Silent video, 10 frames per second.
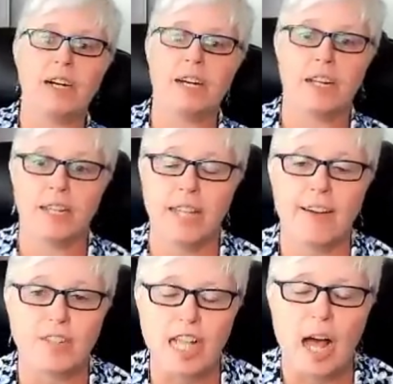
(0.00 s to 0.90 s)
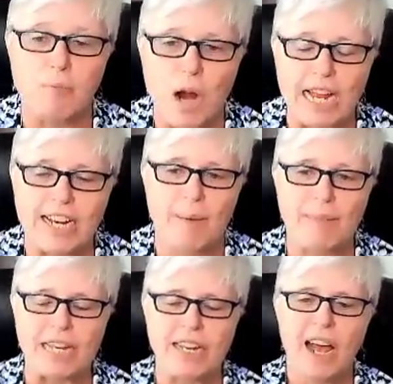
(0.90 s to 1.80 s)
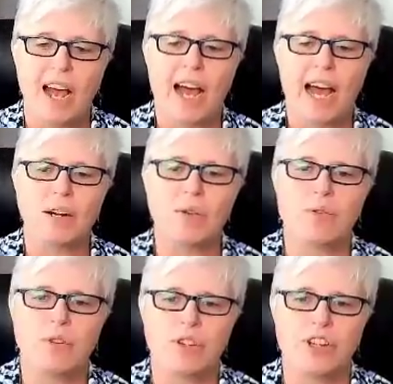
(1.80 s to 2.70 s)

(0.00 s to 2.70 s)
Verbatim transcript: a, a level up, right? I mean, I don't